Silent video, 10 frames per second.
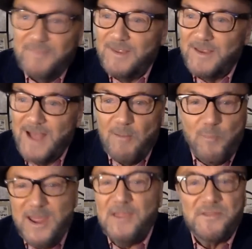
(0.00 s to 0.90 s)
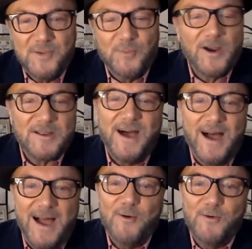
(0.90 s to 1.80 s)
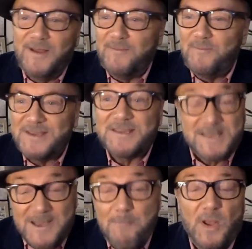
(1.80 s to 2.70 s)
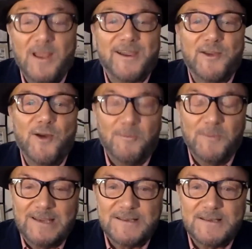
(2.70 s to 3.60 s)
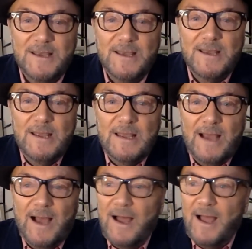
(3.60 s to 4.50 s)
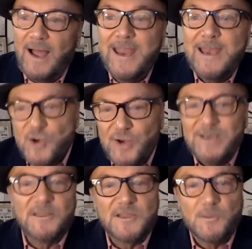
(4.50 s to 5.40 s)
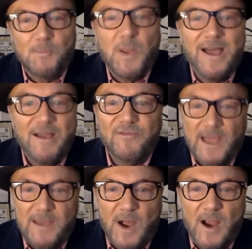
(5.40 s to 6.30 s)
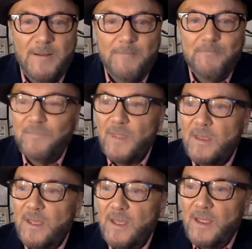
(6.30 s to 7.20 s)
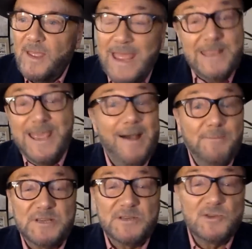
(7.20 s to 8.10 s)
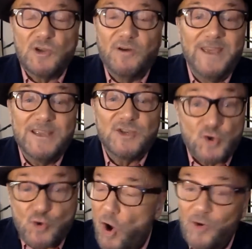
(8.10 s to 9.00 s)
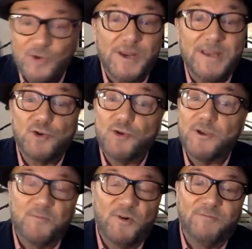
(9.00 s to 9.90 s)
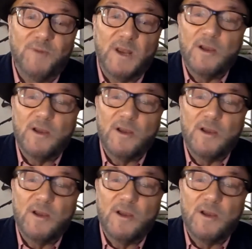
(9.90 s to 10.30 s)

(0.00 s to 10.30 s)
Galbraith to work that out. This simple economics, an increase in the supply of labor in the absence of a strong trade union movement